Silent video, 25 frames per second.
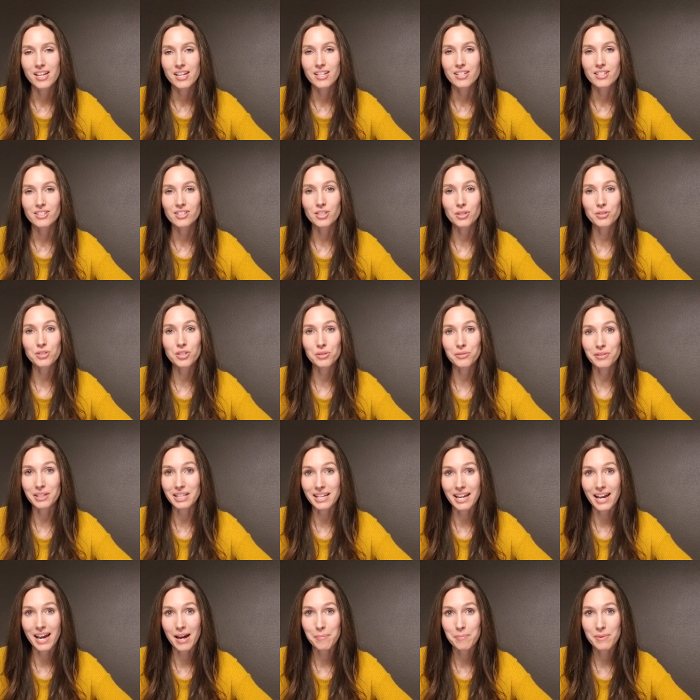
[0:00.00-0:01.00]
So to
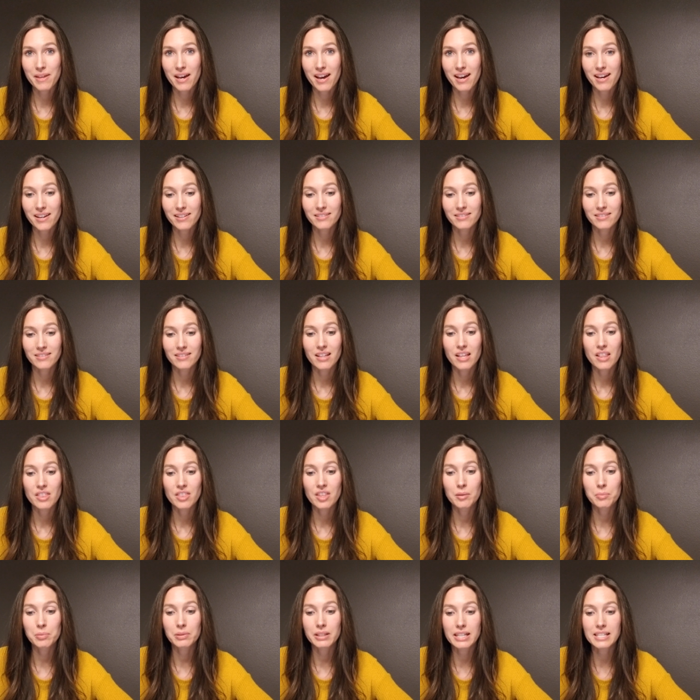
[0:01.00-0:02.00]
recap that,
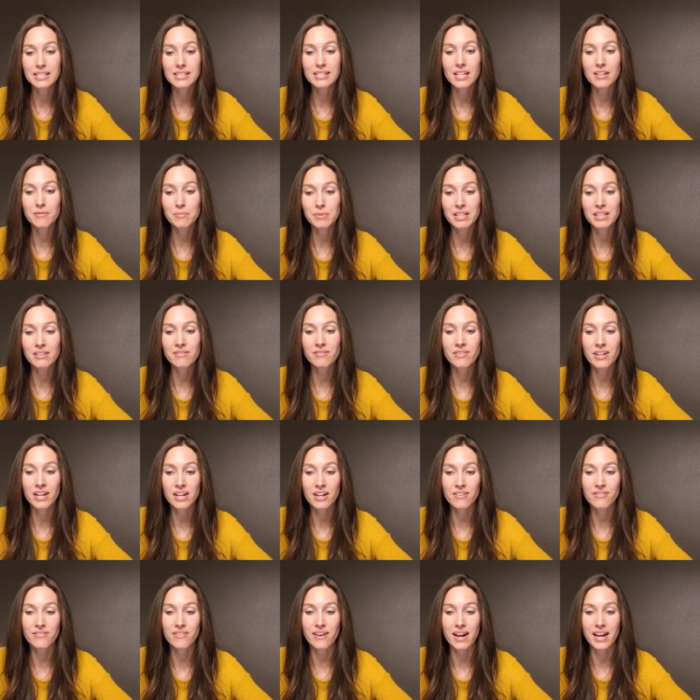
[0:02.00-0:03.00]
the plates have been
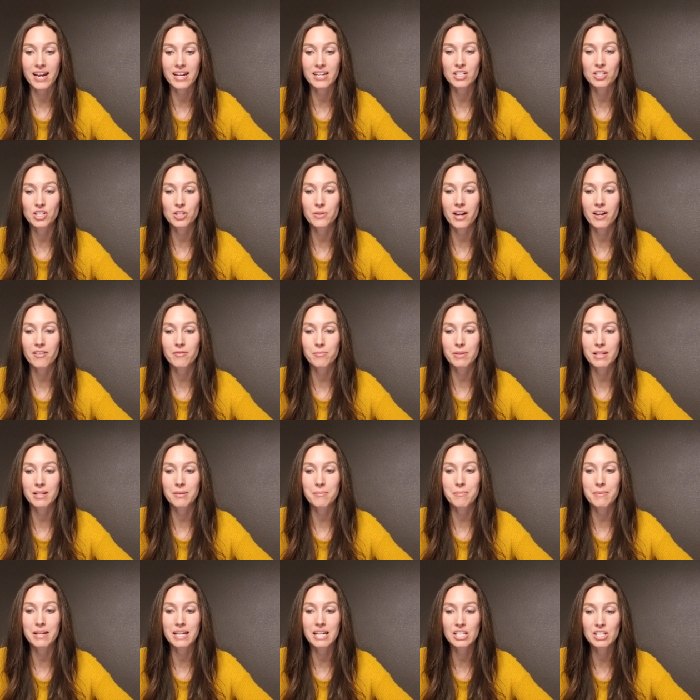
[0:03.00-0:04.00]
verified to have
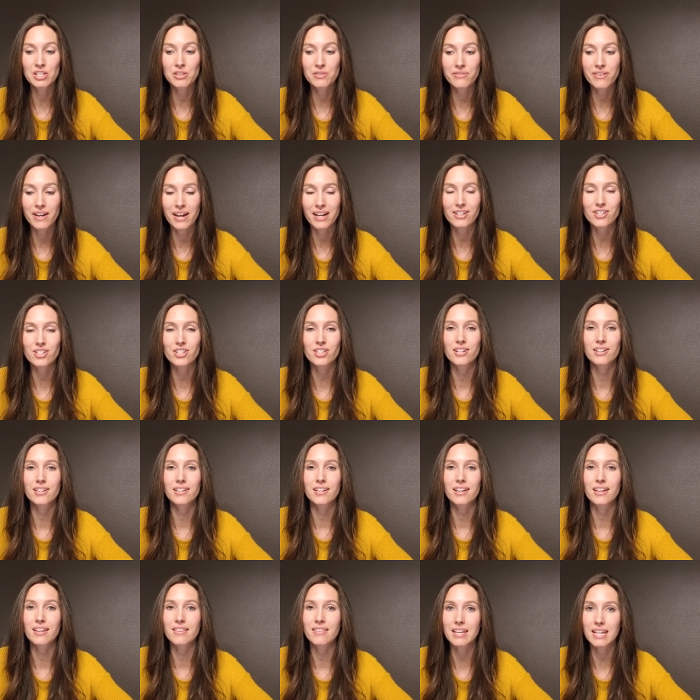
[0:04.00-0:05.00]
been manufactured
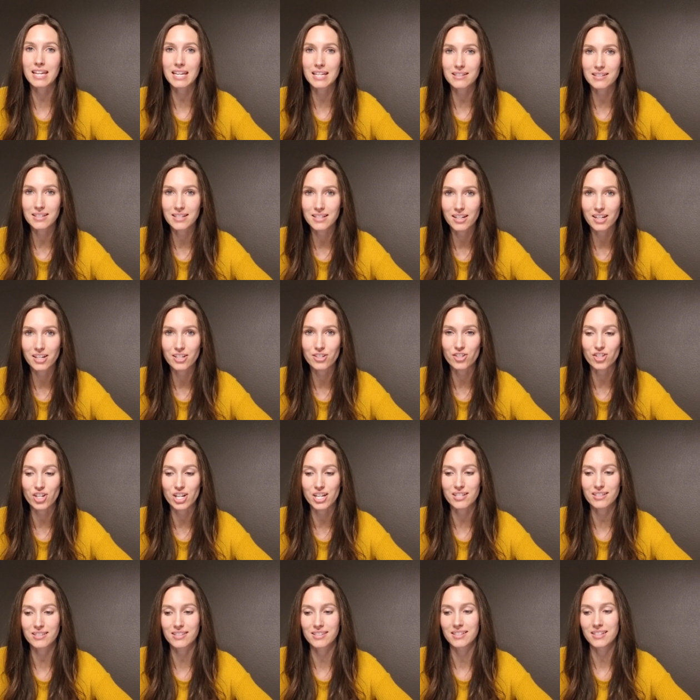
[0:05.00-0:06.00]
in the
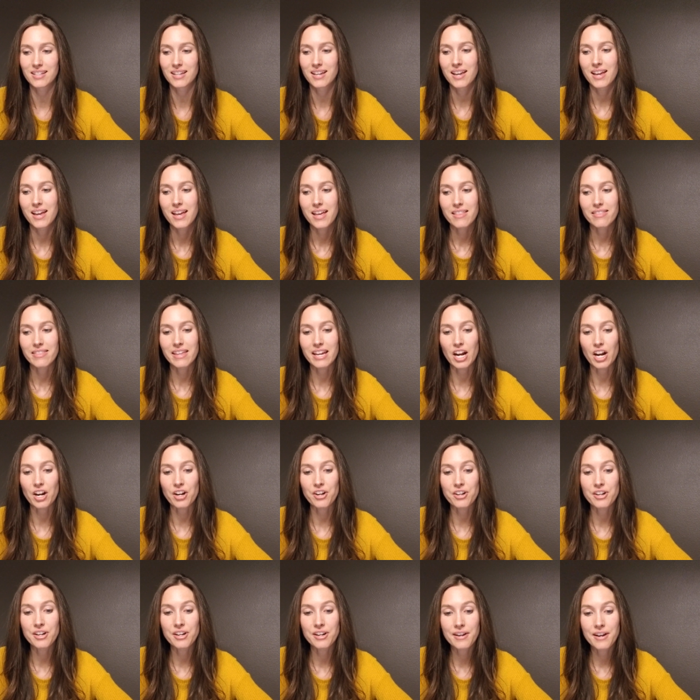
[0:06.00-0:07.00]
1800s. They are
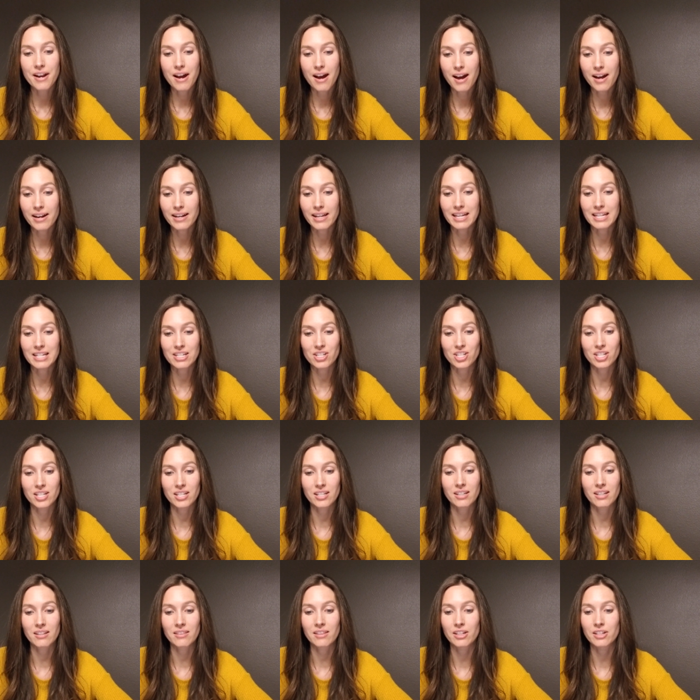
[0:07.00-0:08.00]
not
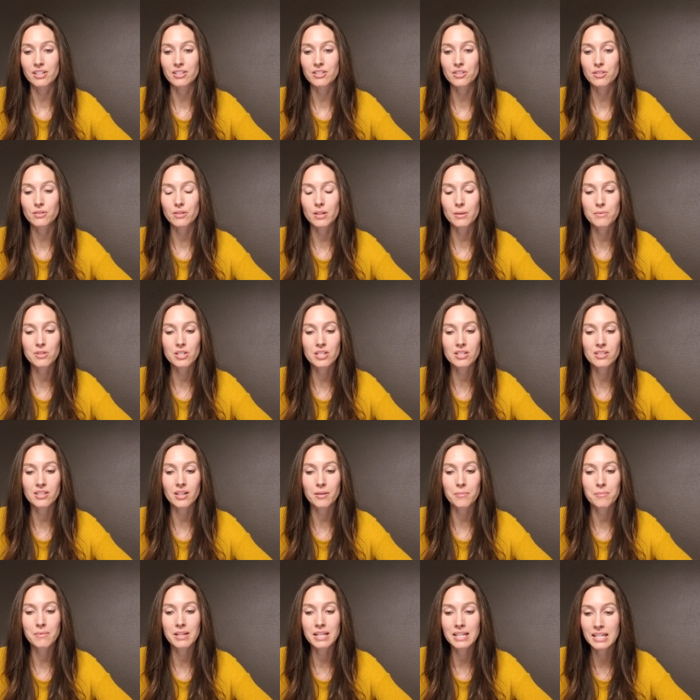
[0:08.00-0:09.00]
ancient. Their inscriptions
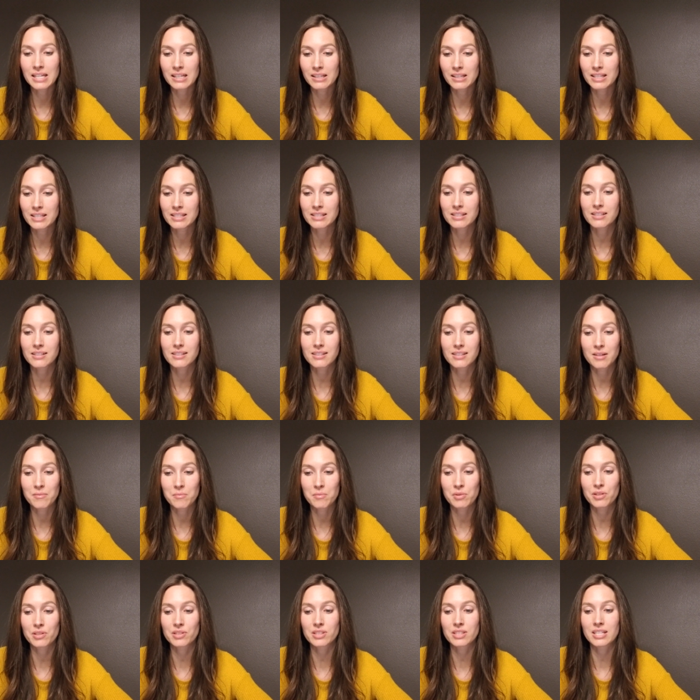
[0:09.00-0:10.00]
are meaningless
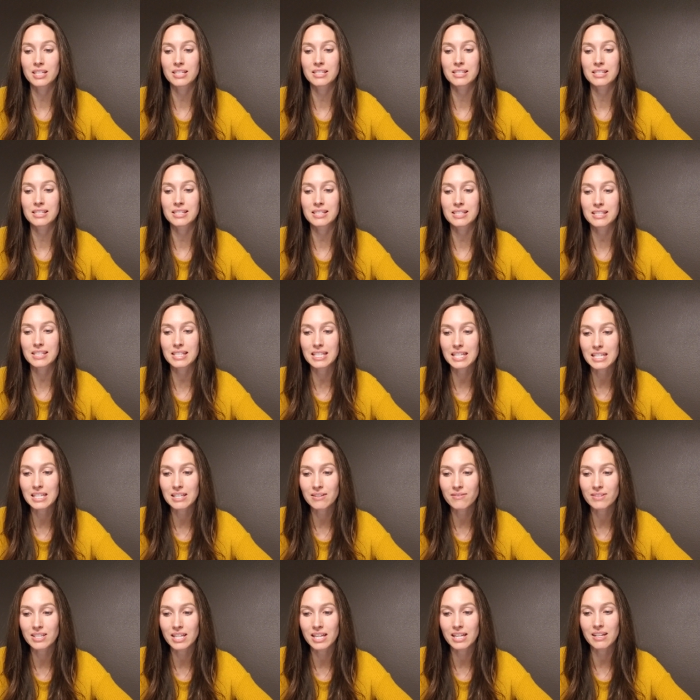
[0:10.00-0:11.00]
symbols
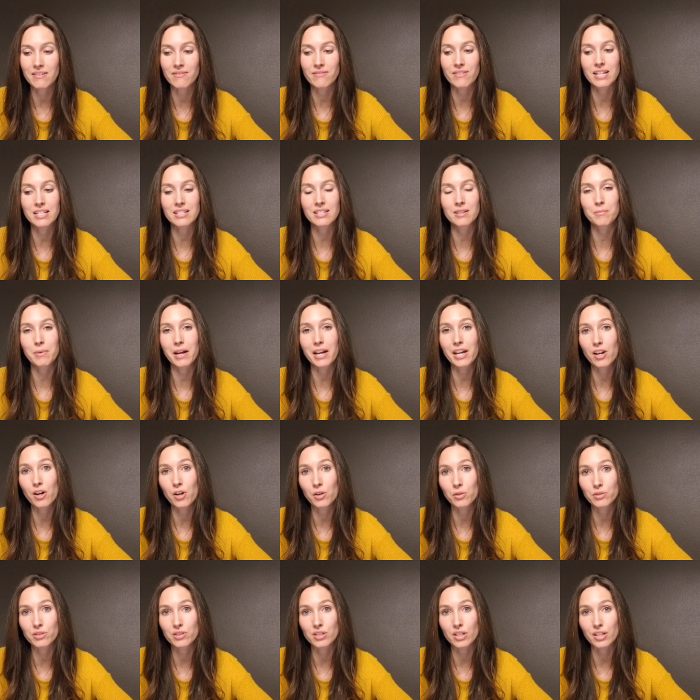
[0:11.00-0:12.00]
conceived and invented by
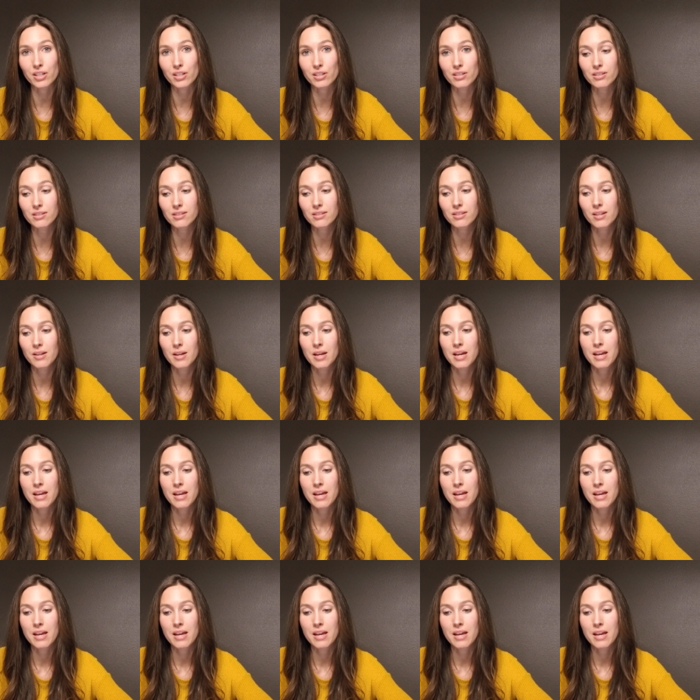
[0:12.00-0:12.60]
hoaxers.